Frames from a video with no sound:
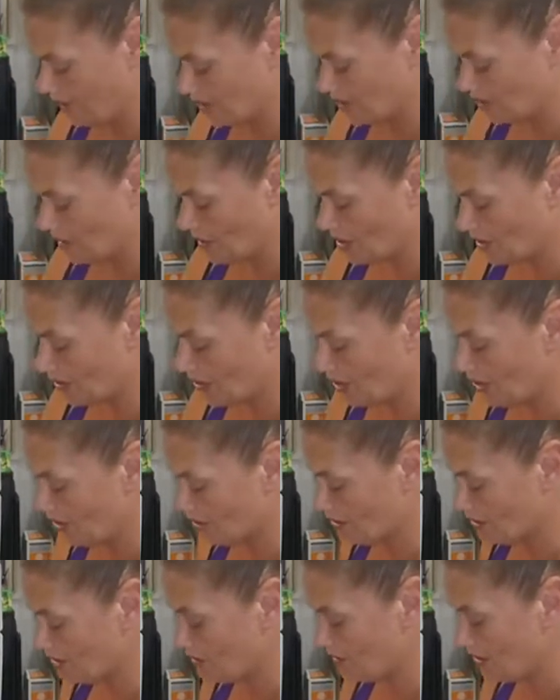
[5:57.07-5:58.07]
party that you're
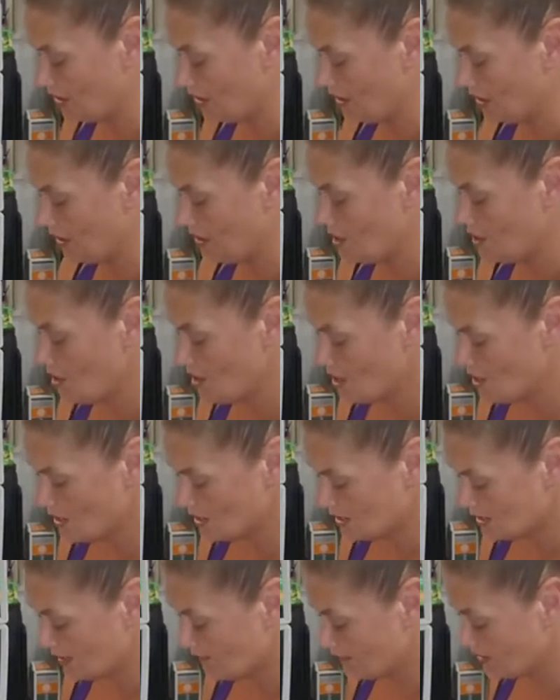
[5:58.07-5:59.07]
doing,
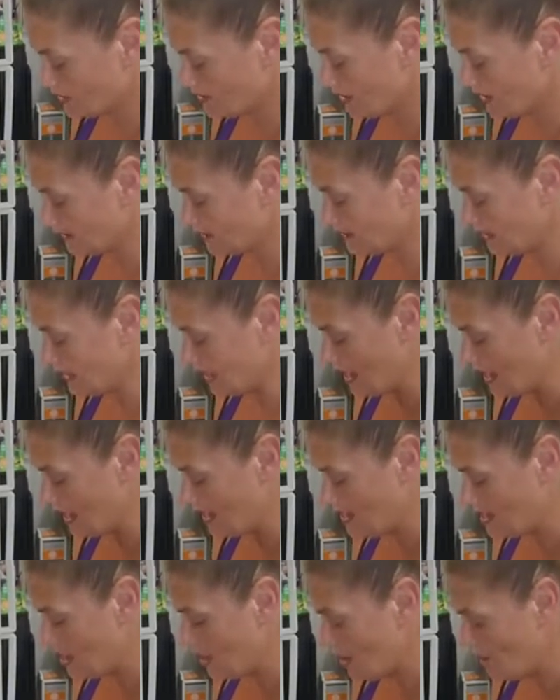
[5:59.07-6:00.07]
something like that,
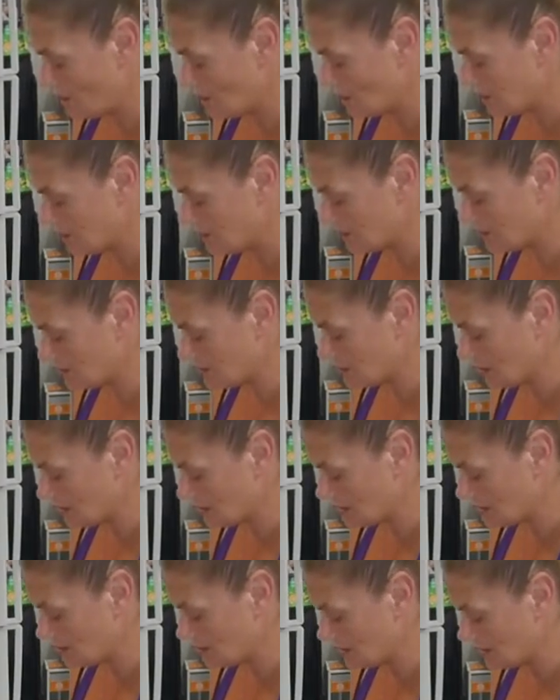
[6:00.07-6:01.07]
please reach out
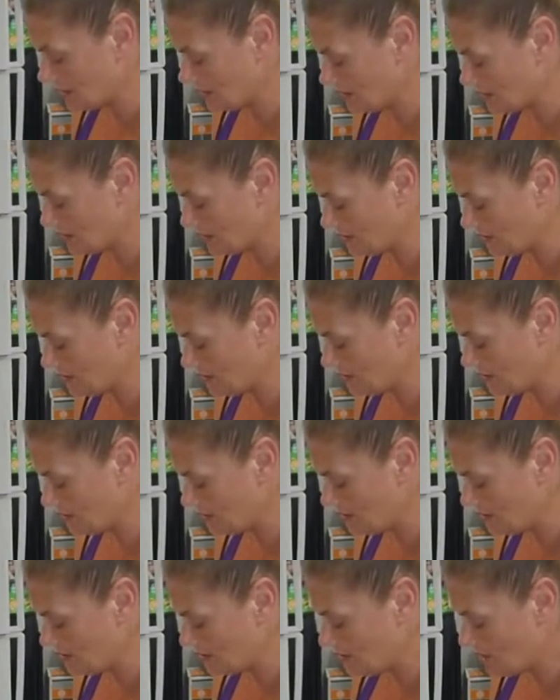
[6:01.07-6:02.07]
to me and let me know.
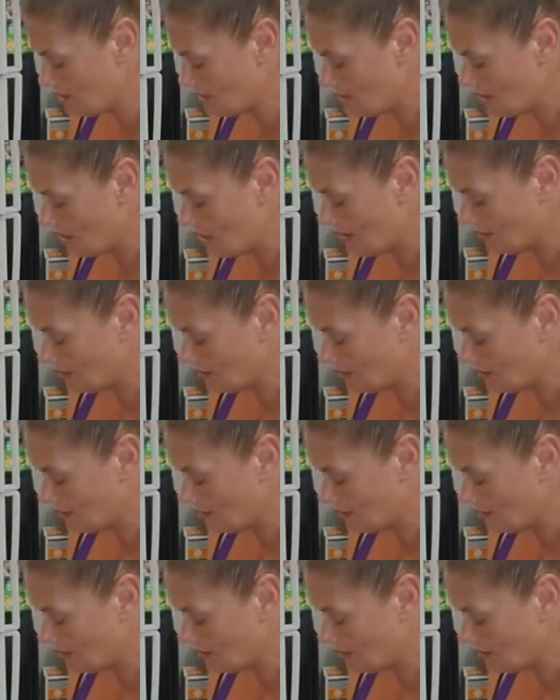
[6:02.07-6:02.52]
I would